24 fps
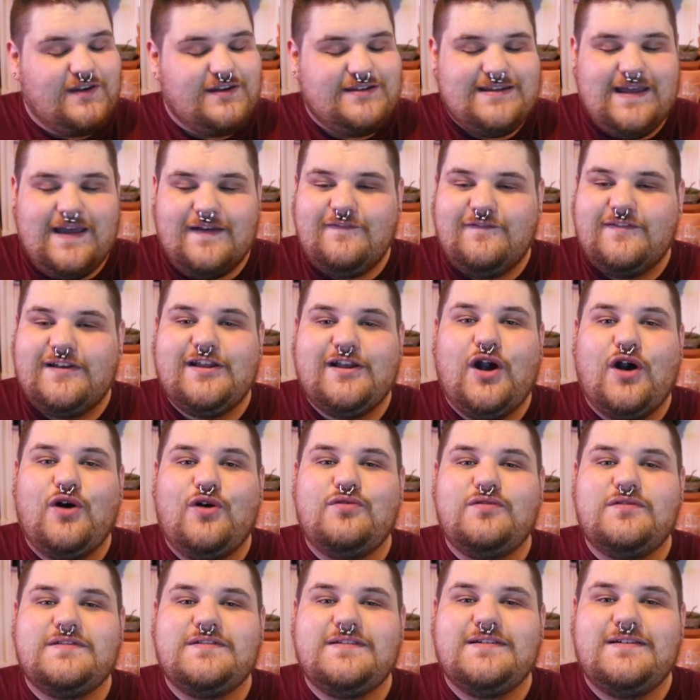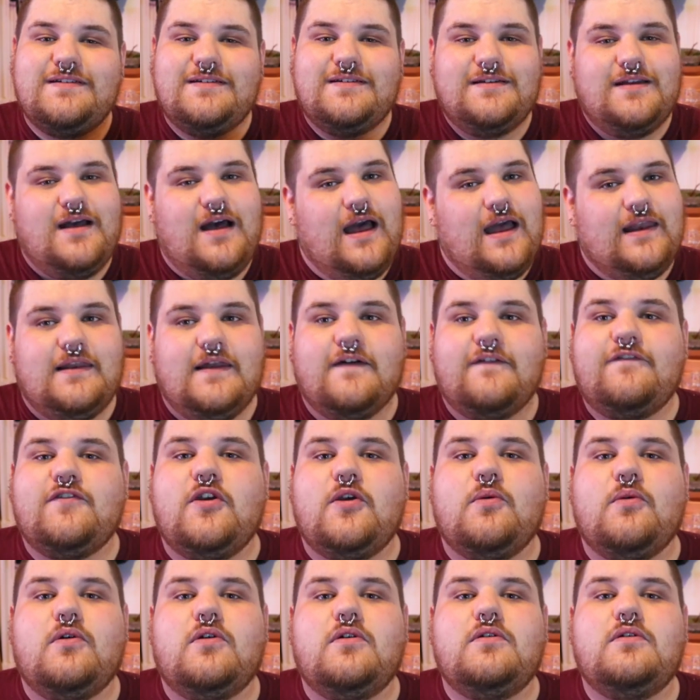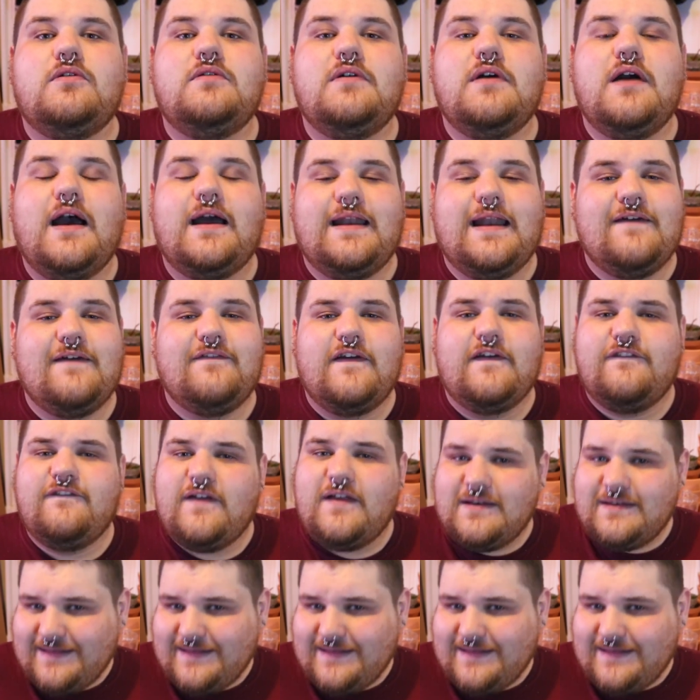I love you all and have a fantastic week.